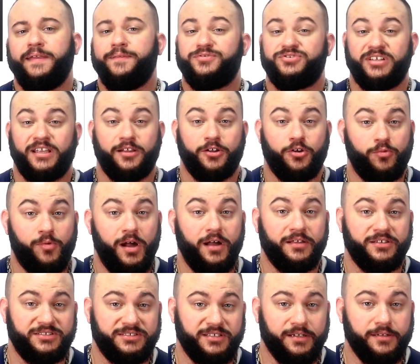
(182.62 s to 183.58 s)
Yves Saint
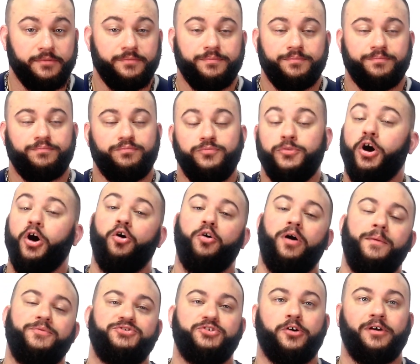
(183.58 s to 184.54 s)
Laurent scent. No,
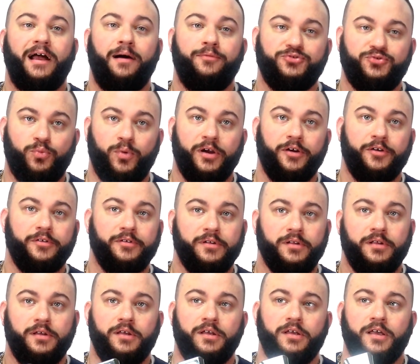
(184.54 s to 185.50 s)
I'm sorry, I was wearing
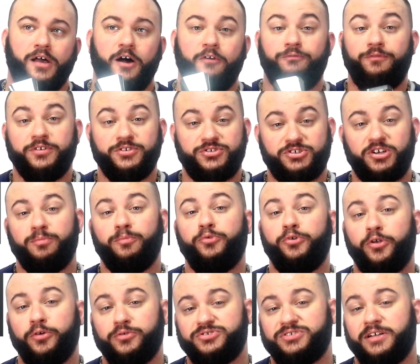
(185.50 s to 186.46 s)
a Vince
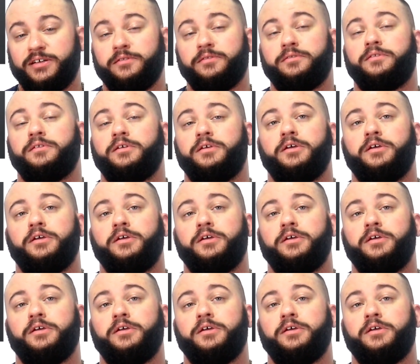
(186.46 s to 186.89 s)
Camuto scent.